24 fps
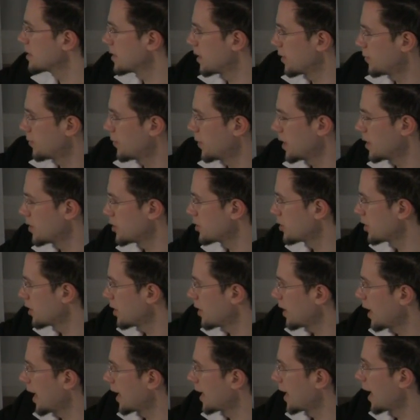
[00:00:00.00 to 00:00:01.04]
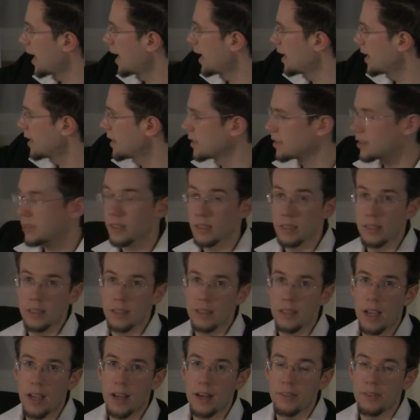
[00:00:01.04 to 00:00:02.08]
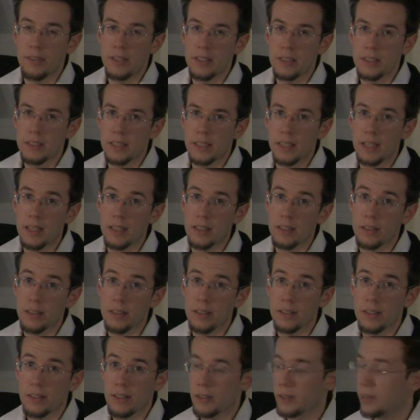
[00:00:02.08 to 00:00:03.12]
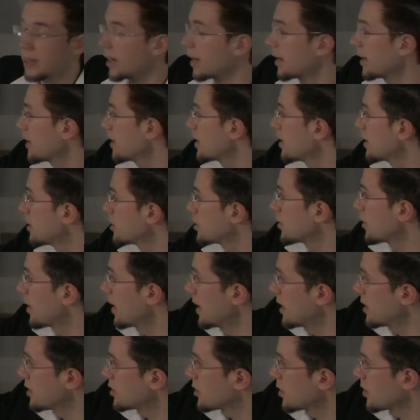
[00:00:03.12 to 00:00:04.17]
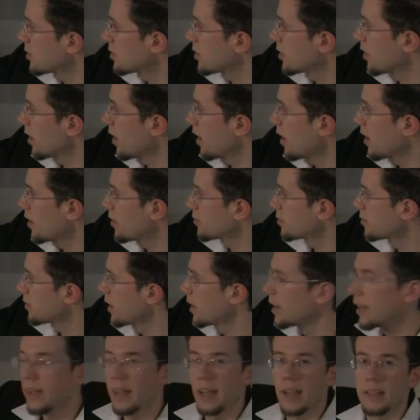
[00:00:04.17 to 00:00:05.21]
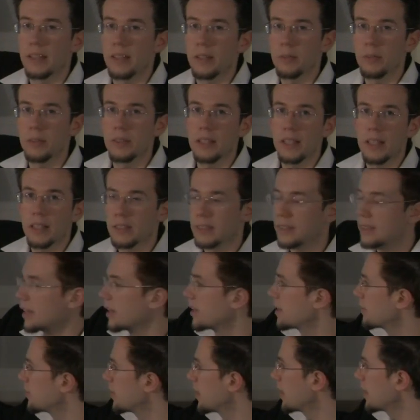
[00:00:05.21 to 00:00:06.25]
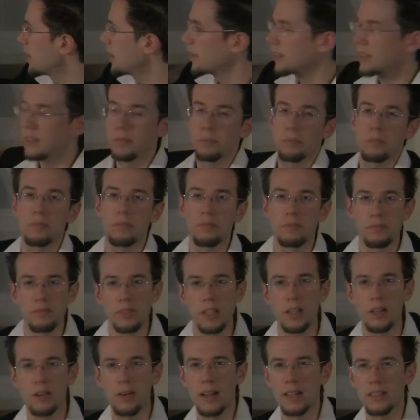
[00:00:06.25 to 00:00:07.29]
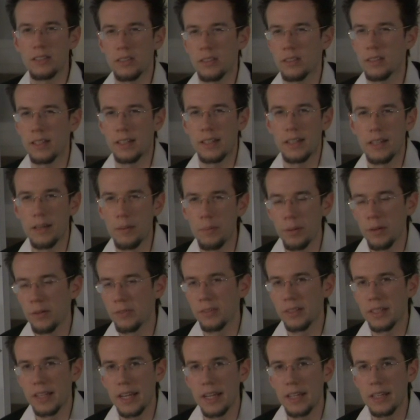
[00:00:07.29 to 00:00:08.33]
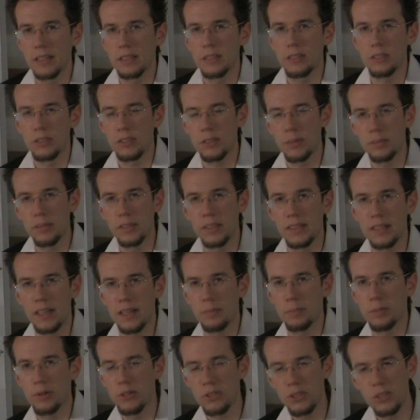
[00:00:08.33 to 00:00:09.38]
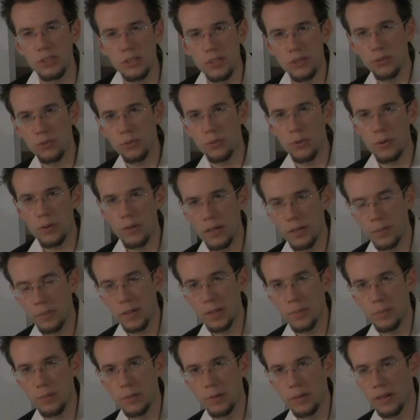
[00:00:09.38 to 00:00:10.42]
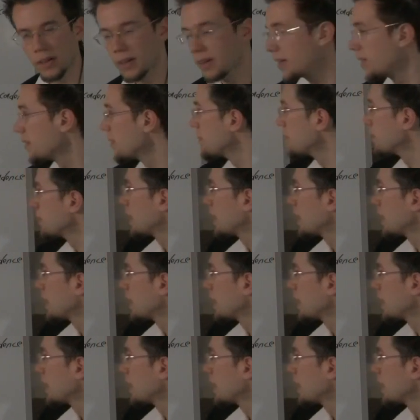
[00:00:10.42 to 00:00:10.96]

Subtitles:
is the finisher, and A is the kind of instigator, okay? So A starts it off, and then when you get to the end of A, it ends on like an imperfect cadence or something that pushes it forward a bit more.